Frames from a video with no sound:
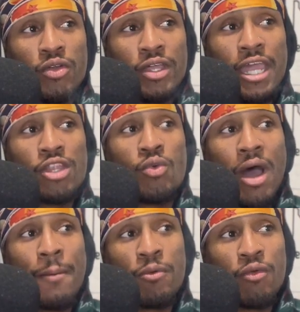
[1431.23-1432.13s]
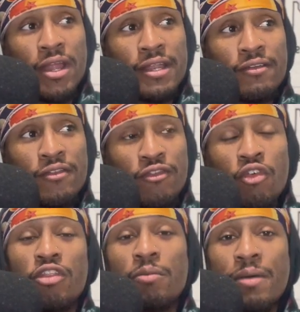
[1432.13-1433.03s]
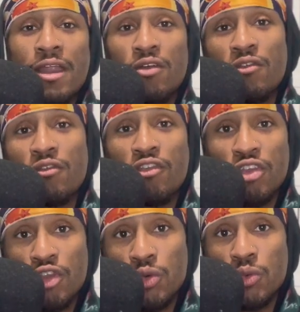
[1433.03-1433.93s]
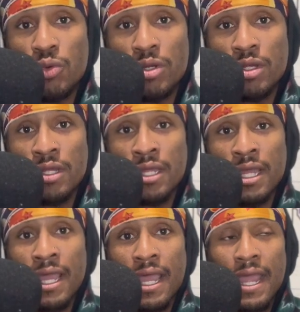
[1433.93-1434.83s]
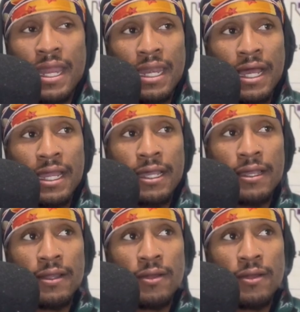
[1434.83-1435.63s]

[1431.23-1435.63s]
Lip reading: can you operate for the better for you. And like,